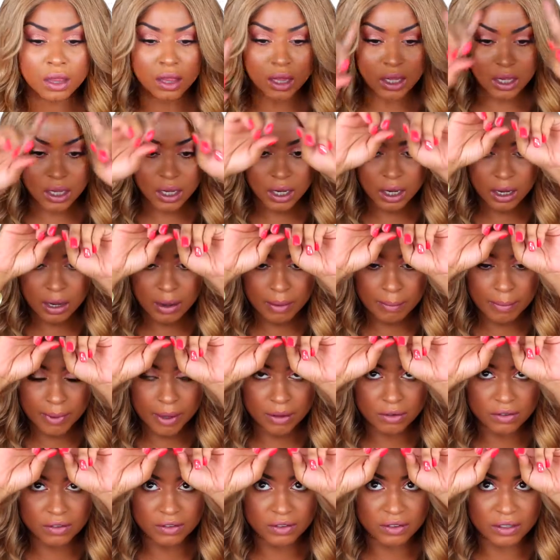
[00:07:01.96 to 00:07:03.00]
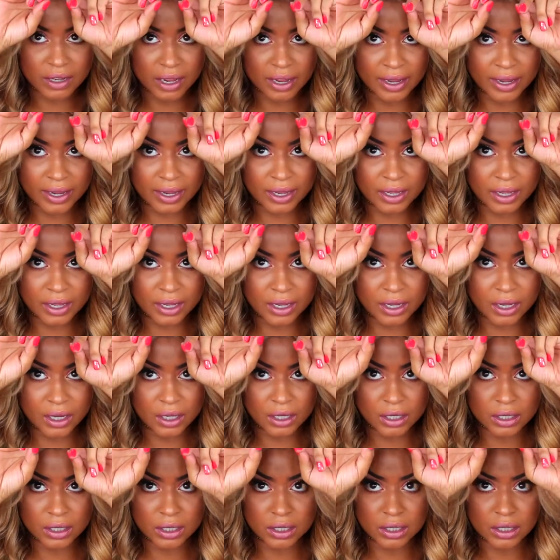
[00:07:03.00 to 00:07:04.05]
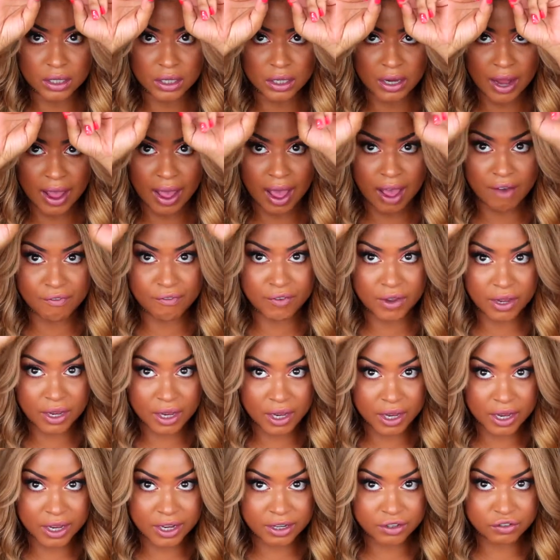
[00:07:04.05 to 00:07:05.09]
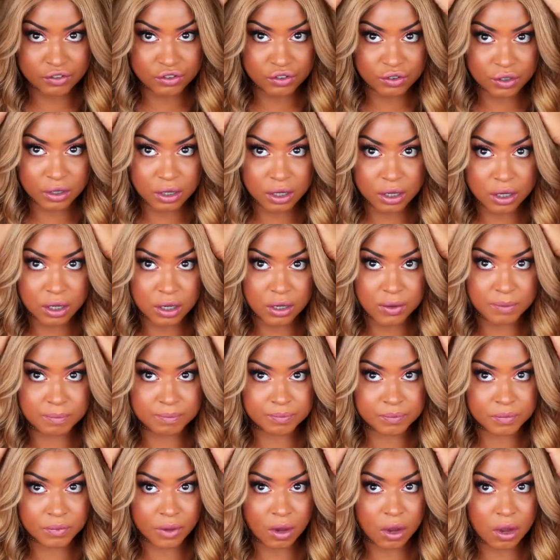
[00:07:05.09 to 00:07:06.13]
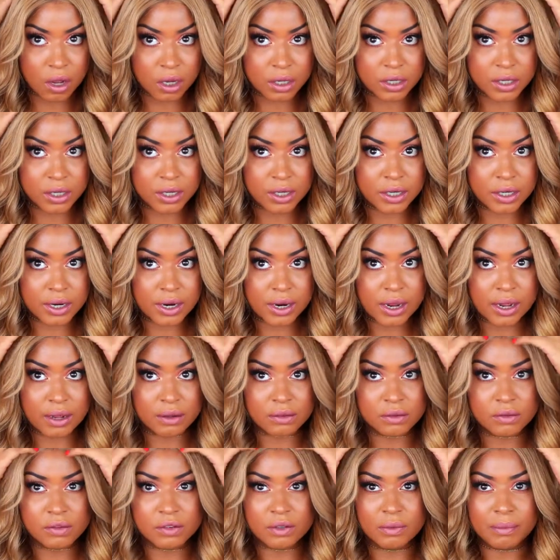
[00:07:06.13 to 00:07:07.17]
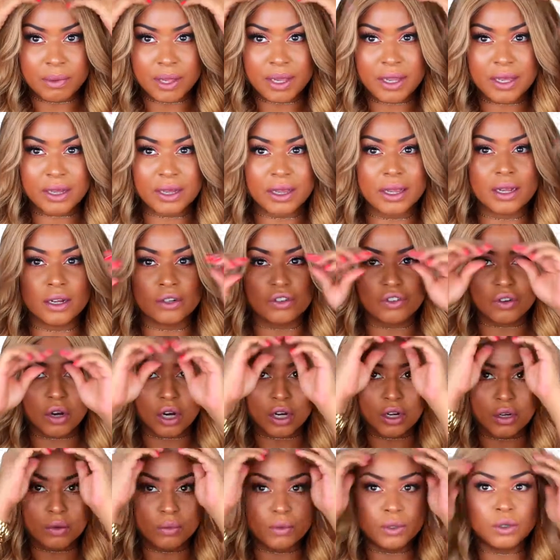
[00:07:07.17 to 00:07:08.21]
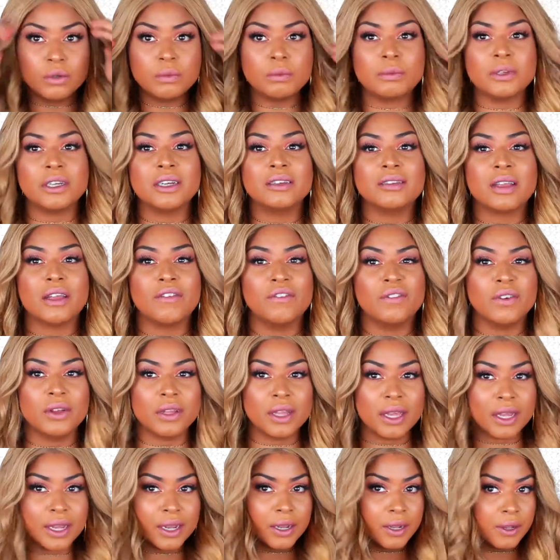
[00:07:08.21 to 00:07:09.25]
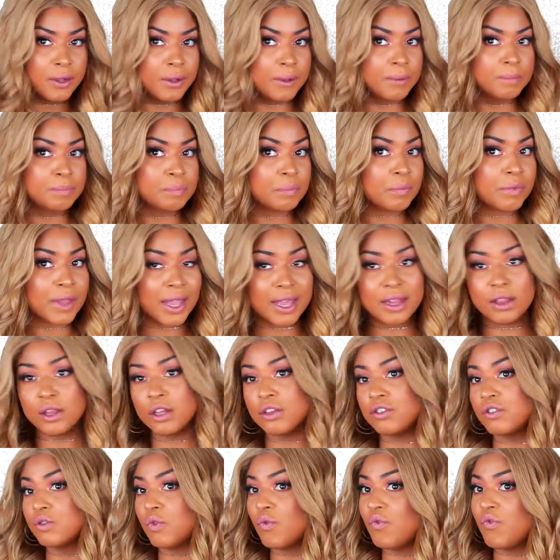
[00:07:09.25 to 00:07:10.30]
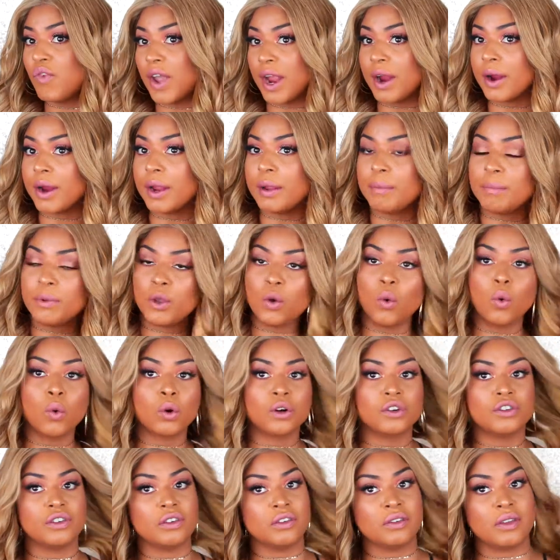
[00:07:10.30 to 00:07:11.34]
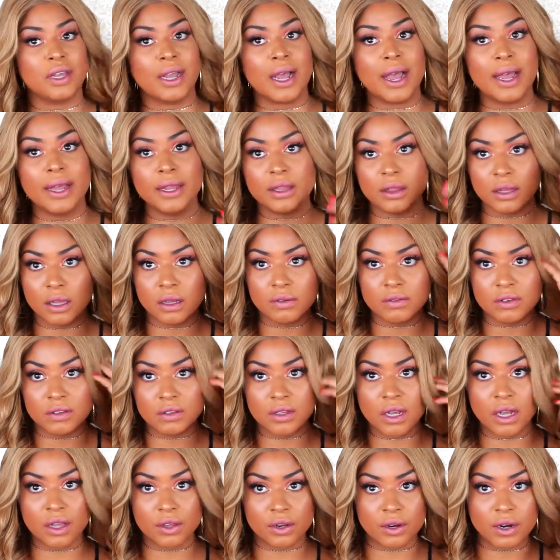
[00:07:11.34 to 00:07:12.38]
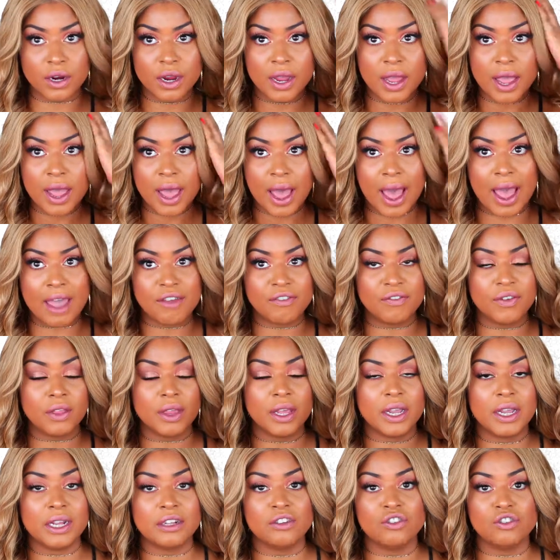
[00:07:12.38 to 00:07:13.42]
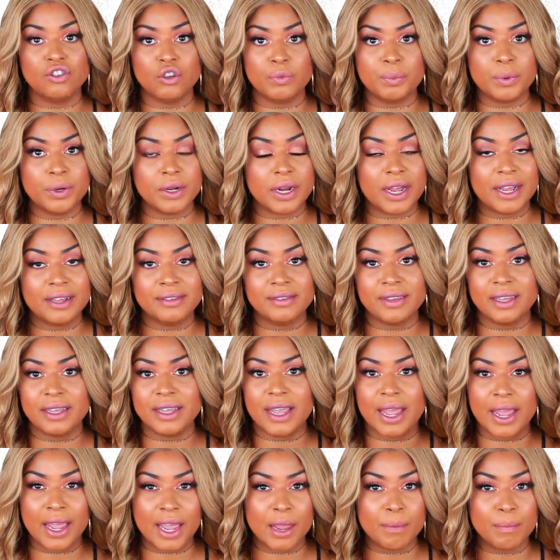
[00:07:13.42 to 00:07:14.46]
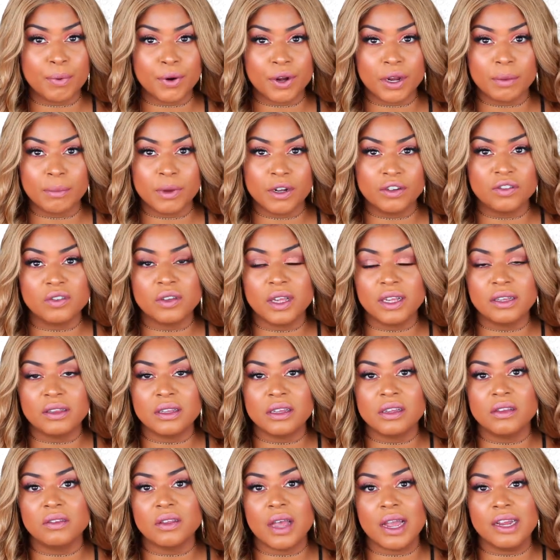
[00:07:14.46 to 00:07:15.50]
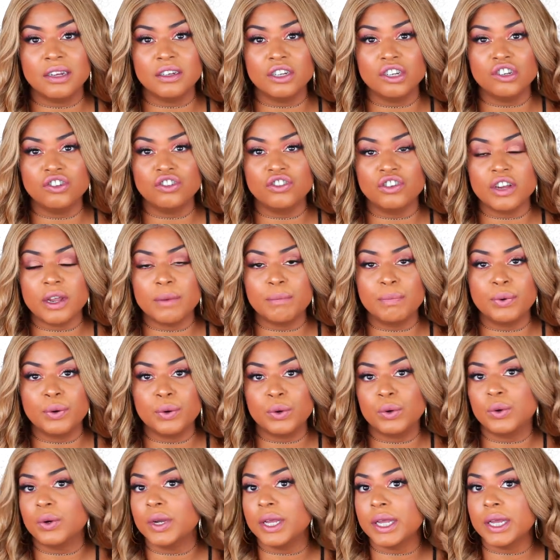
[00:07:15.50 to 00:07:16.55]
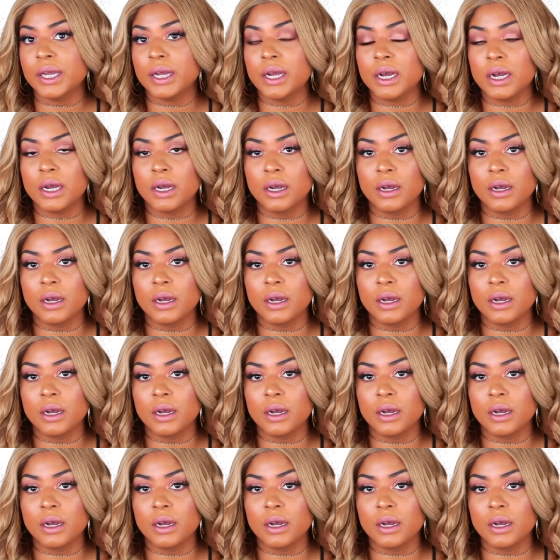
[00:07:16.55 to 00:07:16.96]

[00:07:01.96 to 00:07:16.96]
thinking about dyeing like a good ½ an inch on here to make it like a dark root because I feel like it looks very gorgeous. Like I love this color. I feel like it's super nice. It came pretty much like this. I did shampoo it